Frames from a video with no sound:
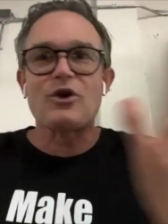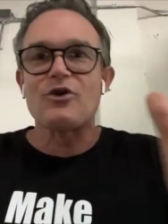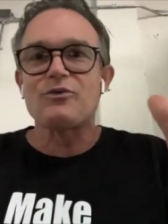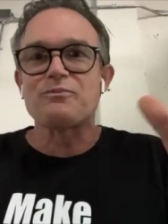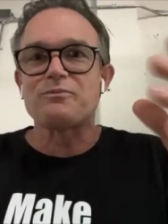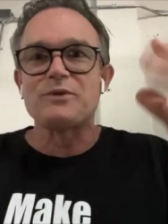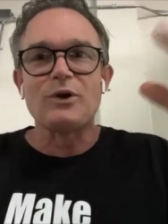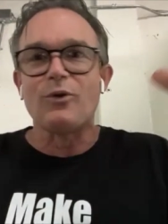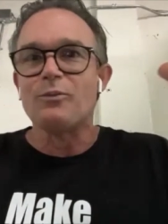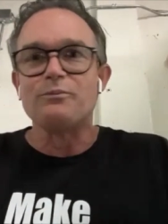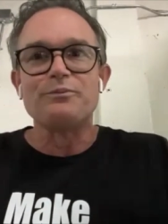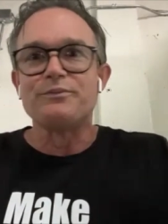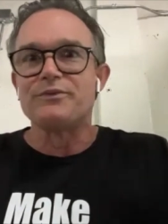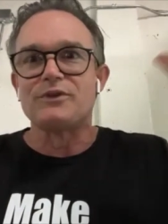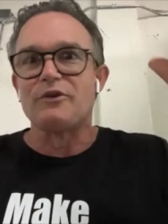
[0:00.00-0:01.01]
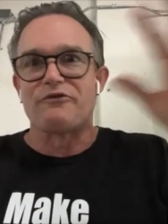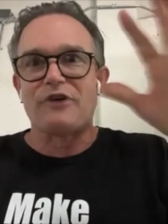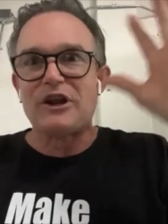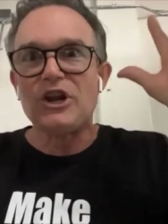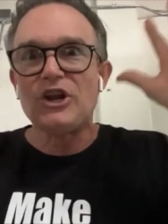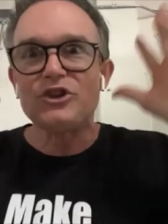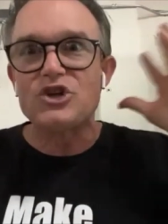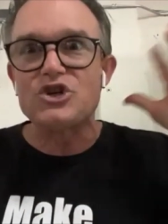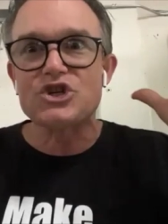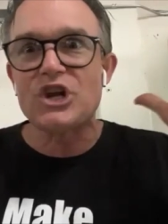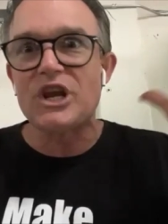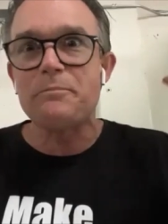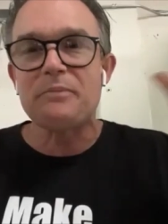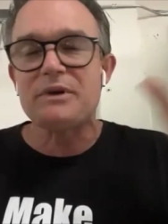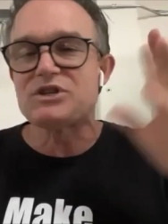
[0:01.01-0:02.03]
there you know defending the
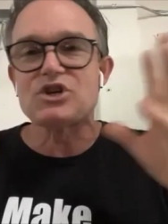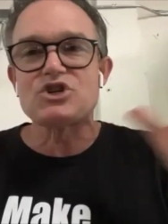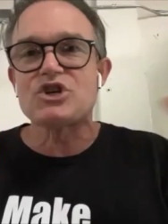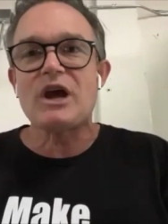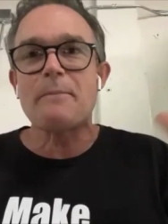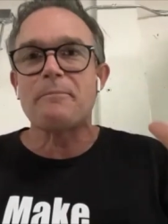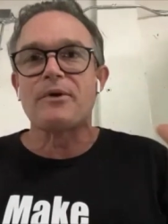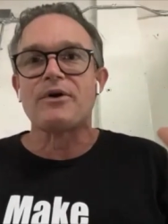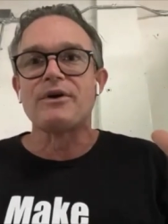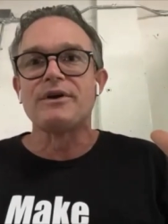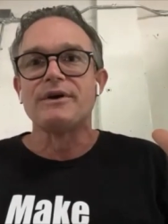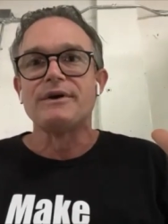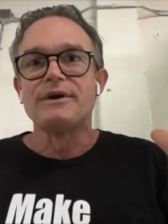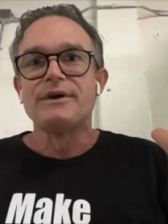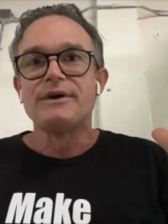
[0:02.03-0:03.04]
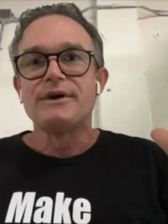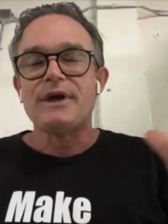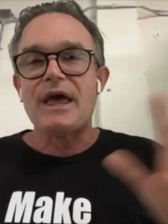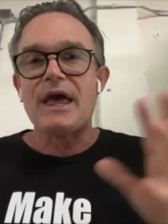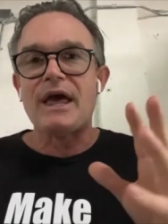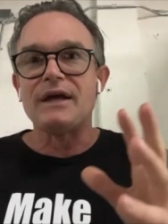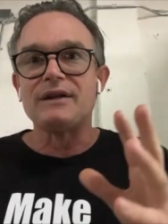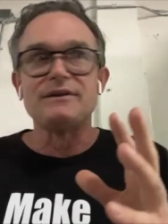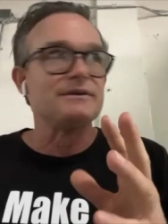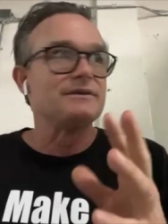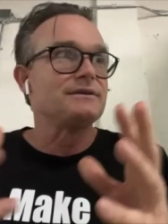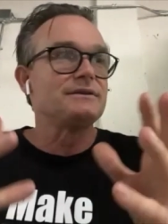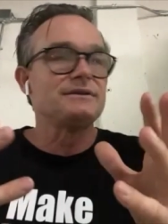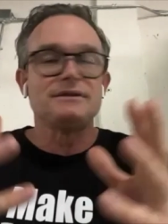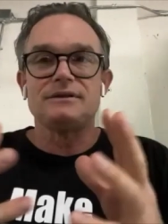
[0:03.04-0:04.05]
sheep as a shepherd and
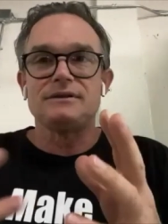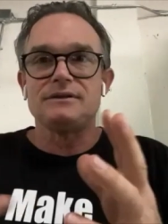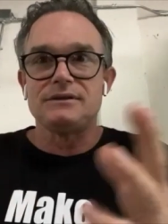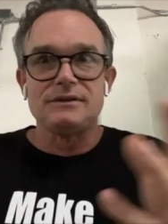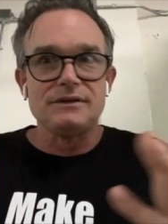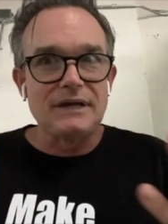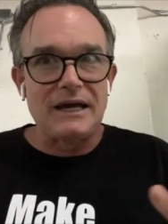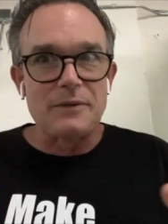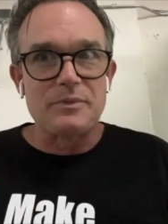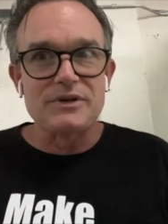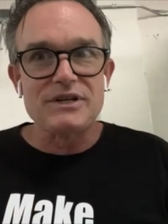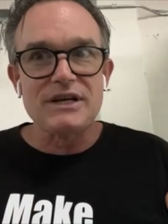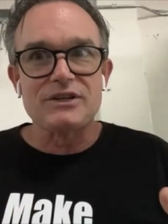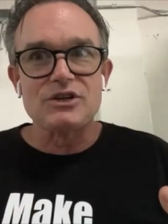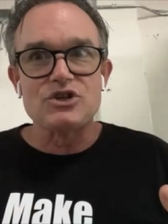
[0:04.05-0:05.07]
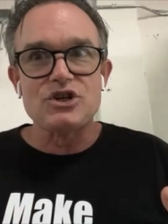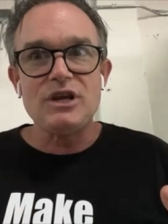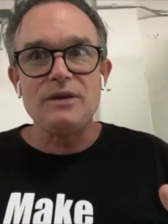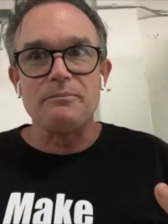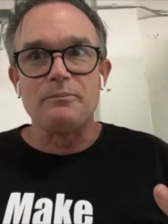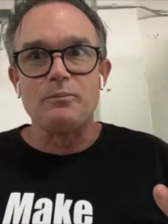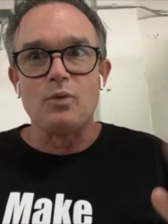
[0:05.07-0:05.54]
you got to protect the sheep.